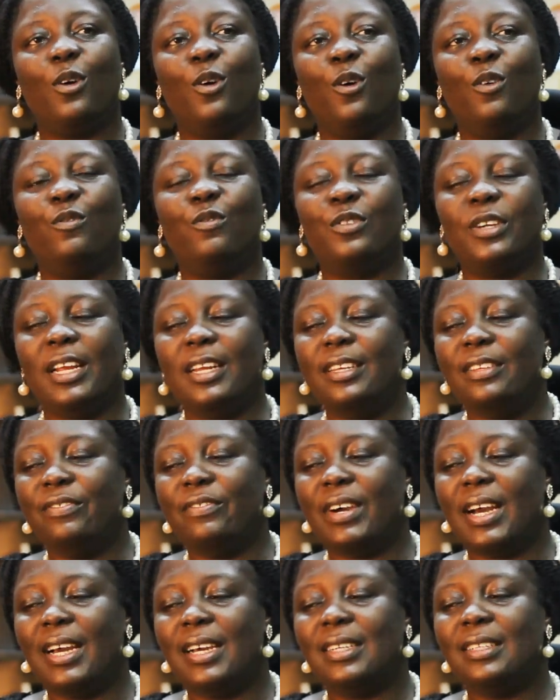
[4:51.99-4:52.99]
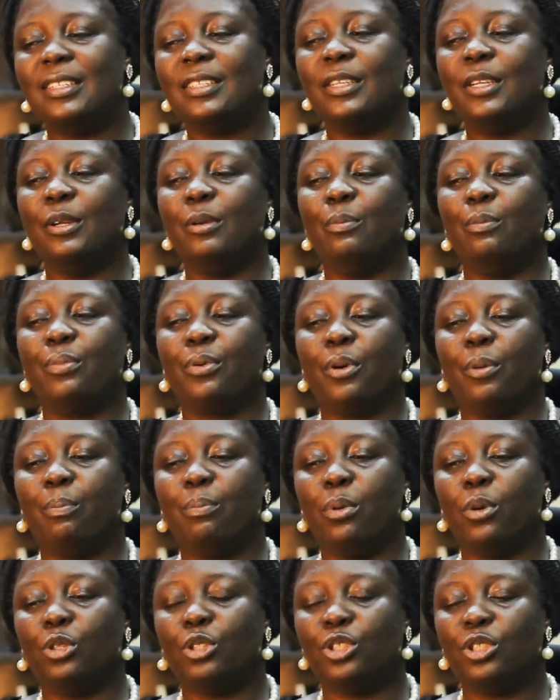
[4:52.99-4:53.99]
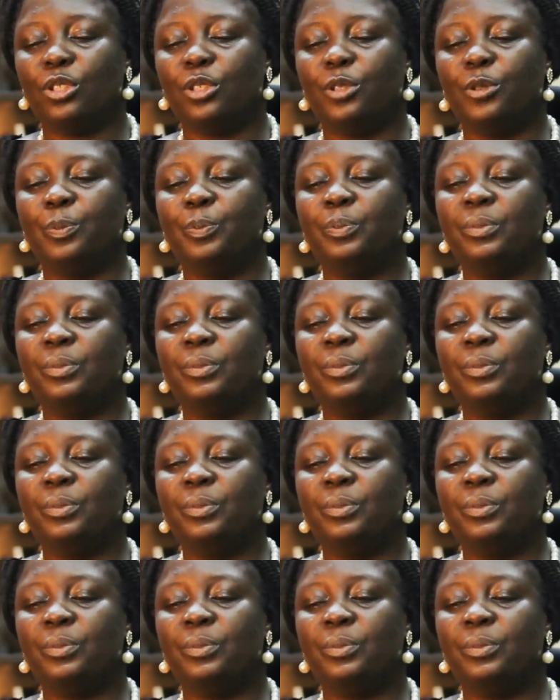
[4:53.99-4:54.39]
of relevant proportion.